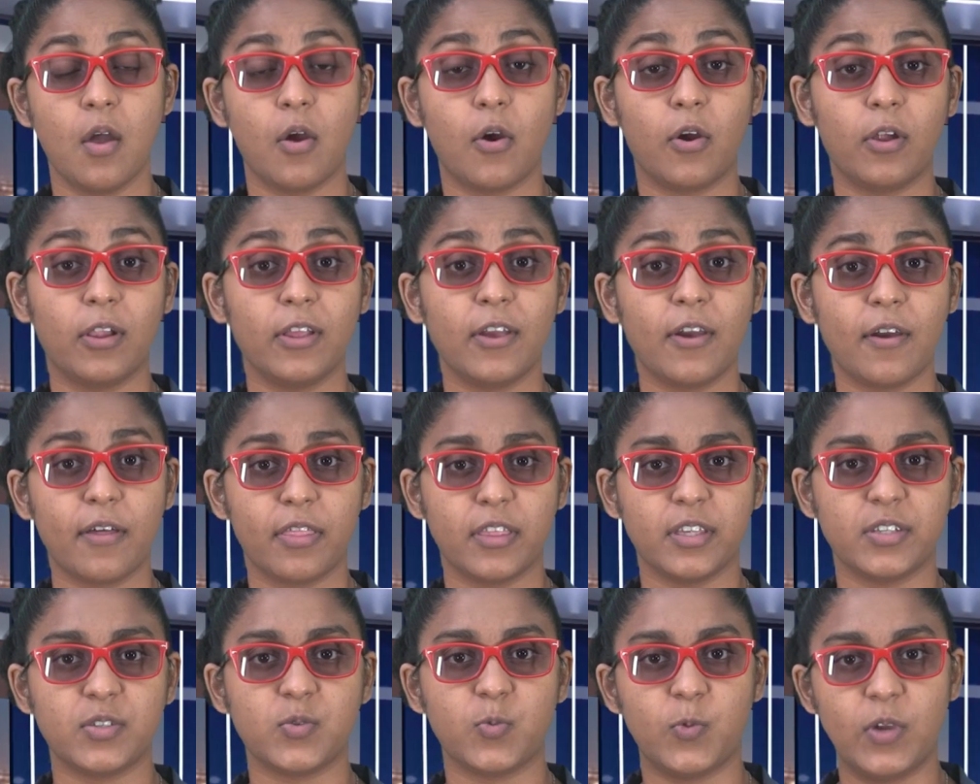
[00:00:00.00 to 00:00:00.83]
Earlier
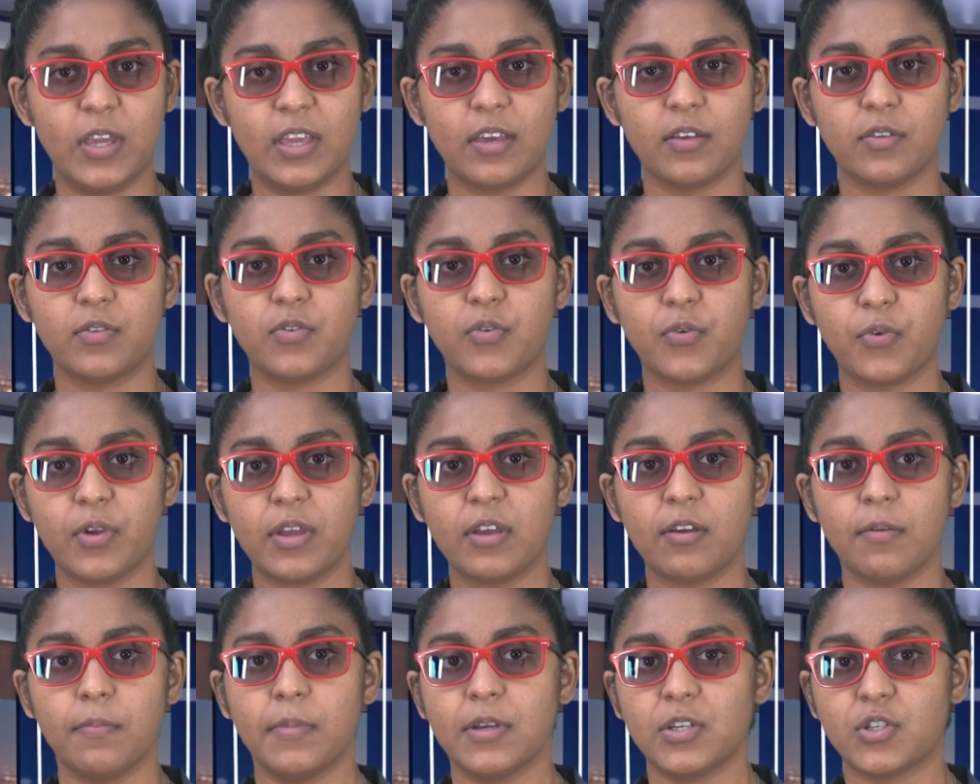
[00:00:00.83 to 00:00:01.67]
this week, three
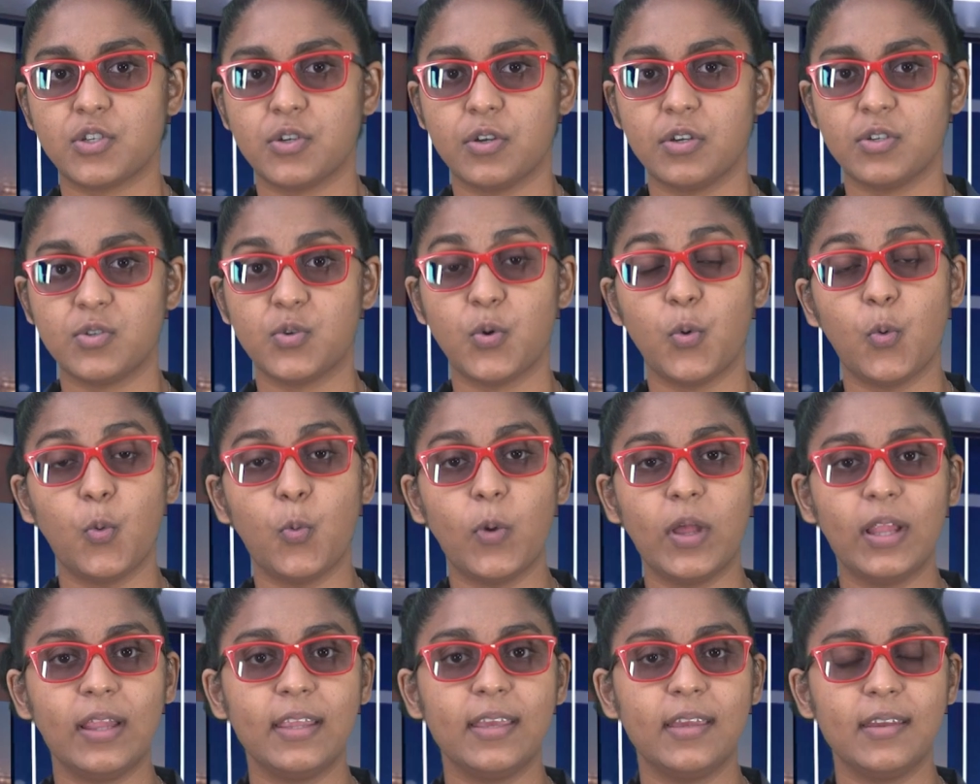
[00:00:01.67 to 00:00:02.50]
commissioners who
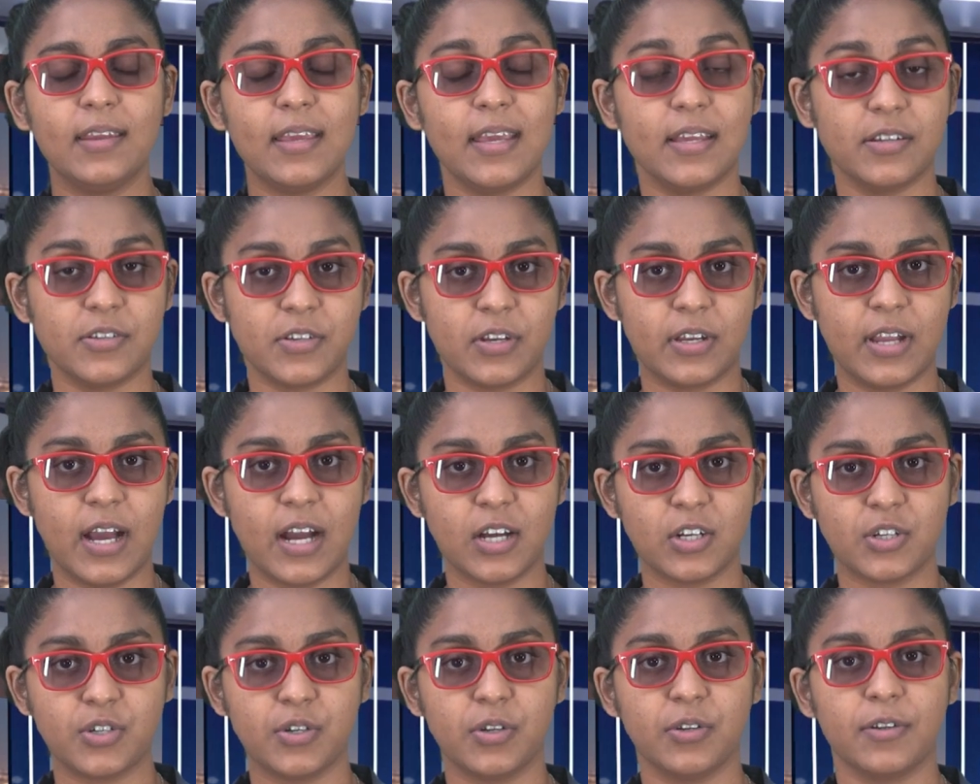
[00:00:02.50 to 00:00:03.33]
will lead the
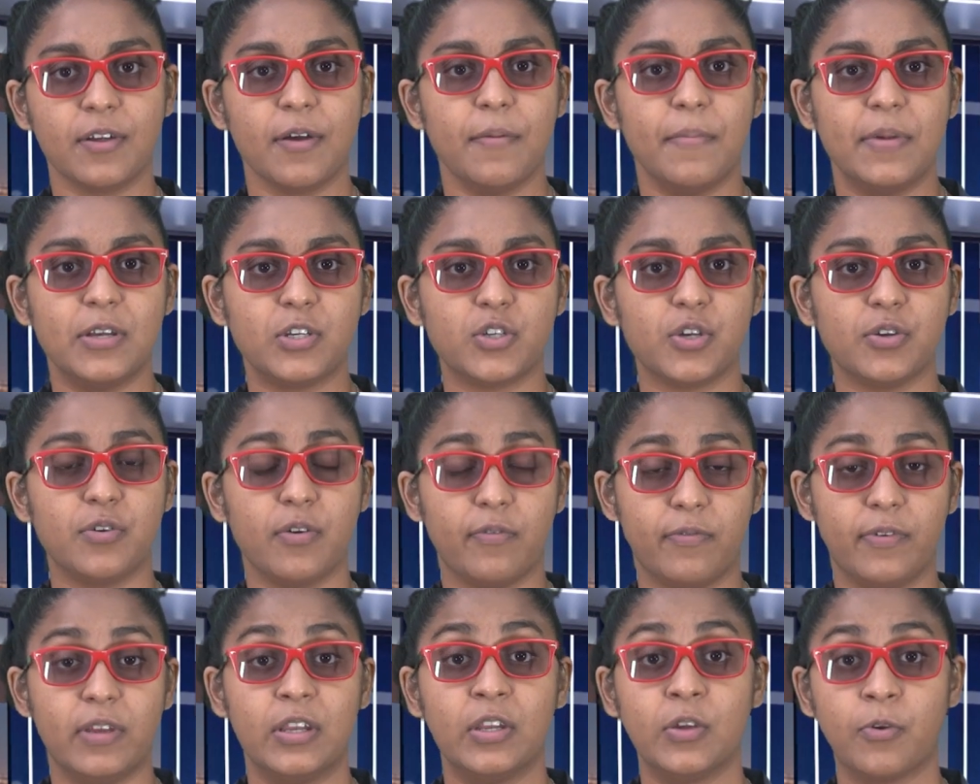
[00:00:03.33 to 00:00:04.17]
International Commission
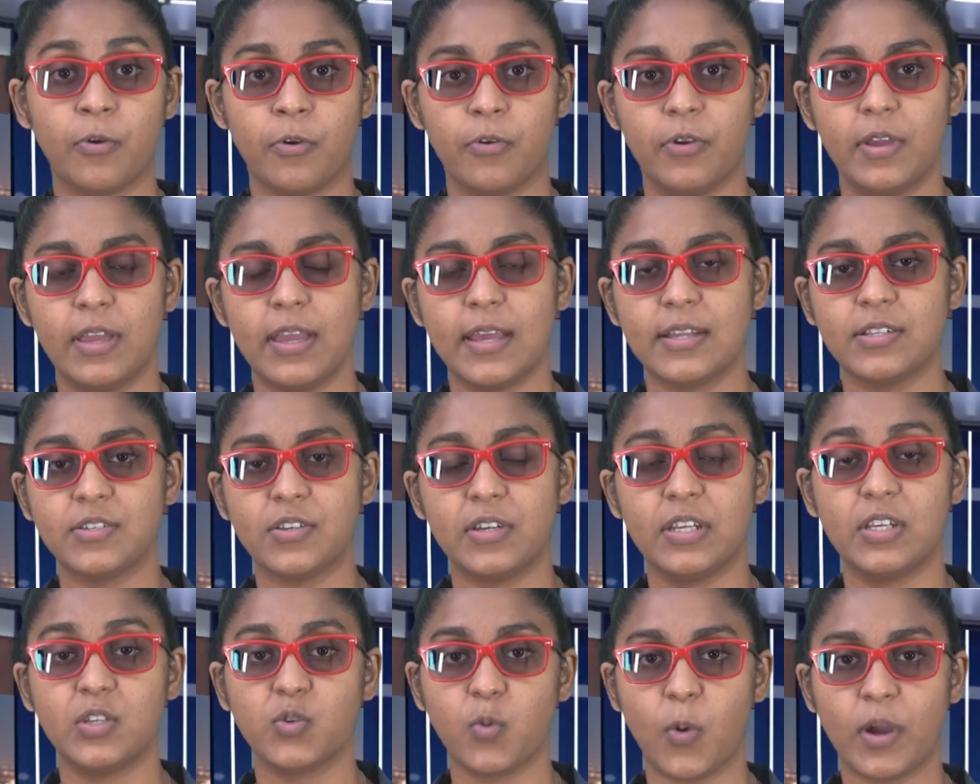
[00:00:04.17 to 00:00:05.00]
of Inquiry into
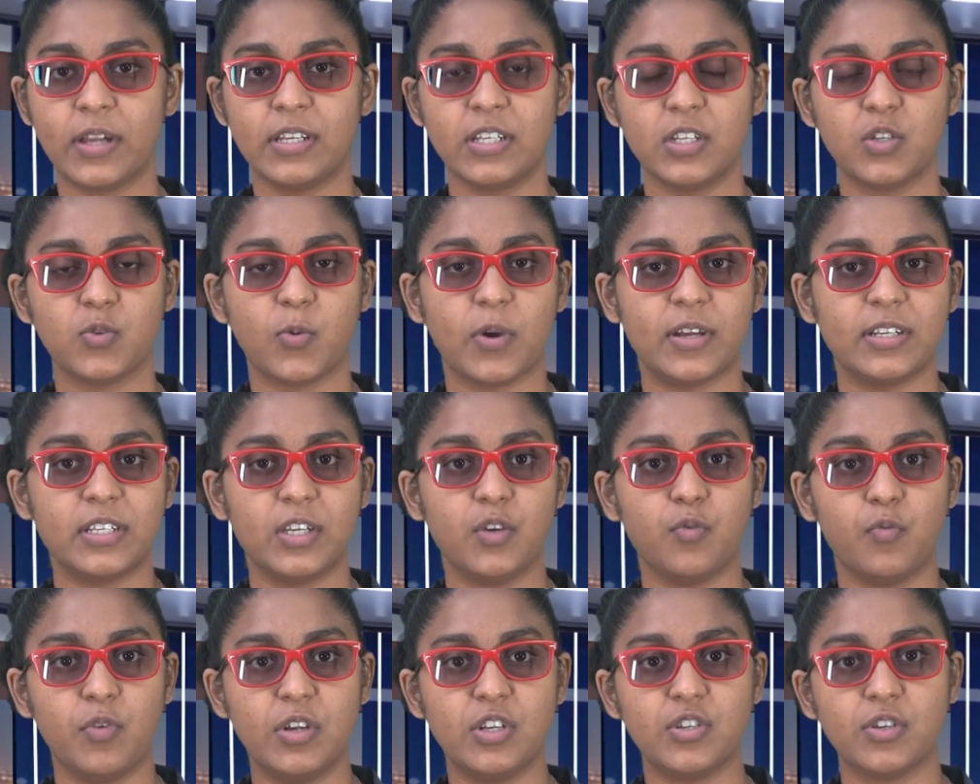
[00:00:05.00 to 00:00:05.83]
the
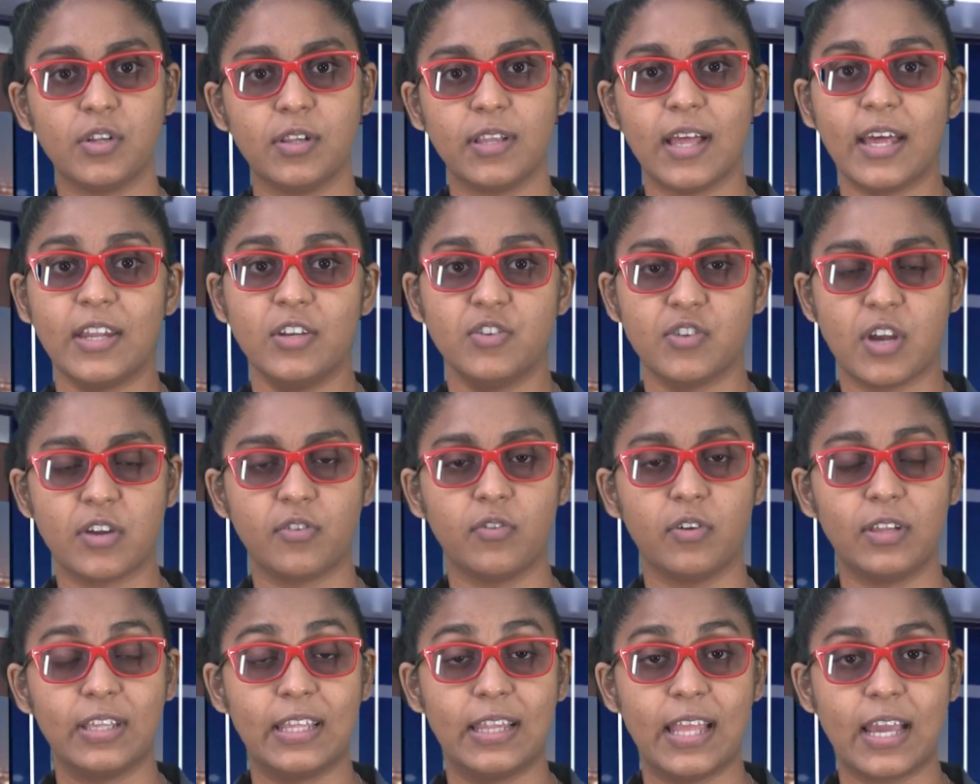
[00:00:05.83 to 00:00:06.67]
2020 regional and
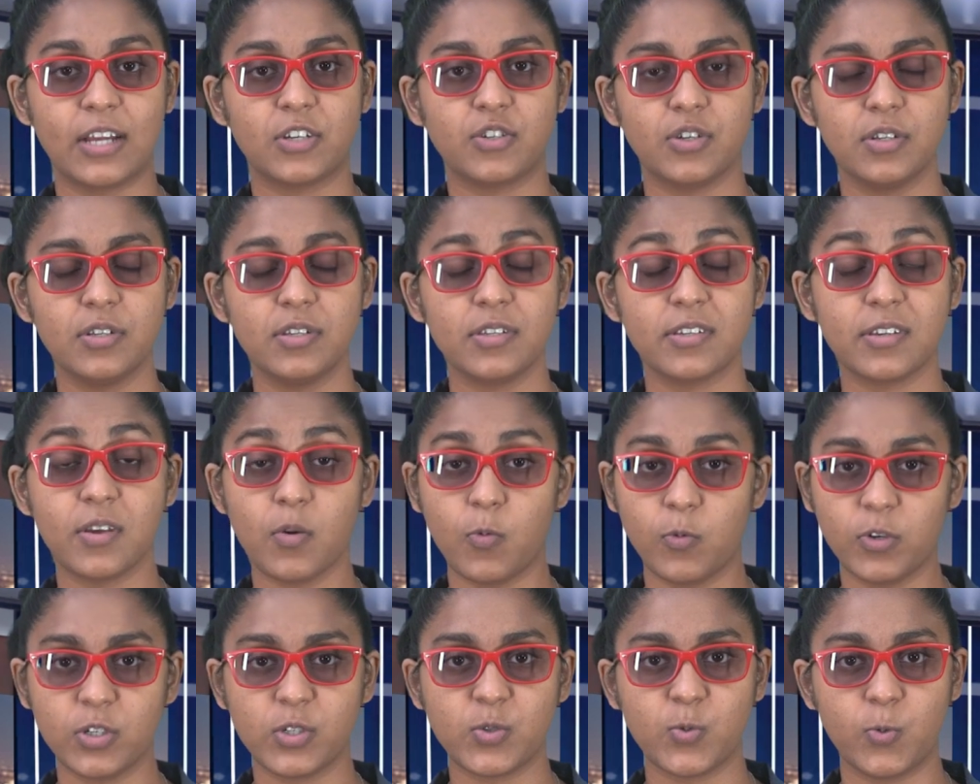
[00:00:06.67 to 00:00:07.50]
general elections
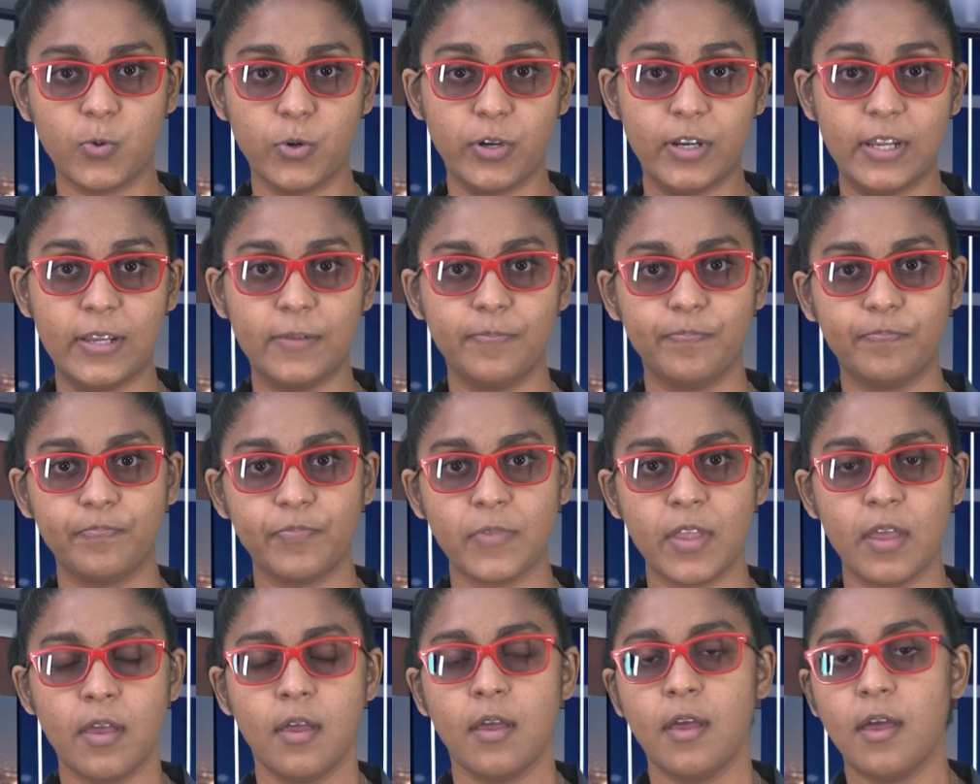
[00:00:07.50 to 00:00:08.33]
were sworn in.
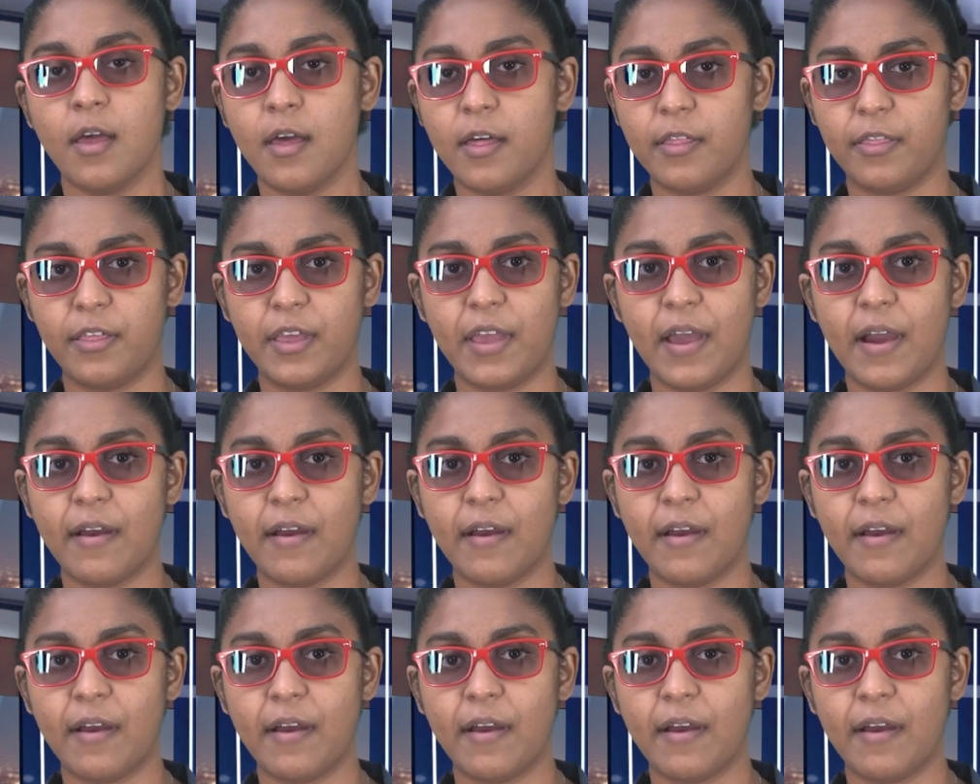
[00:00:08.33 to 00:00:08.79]
They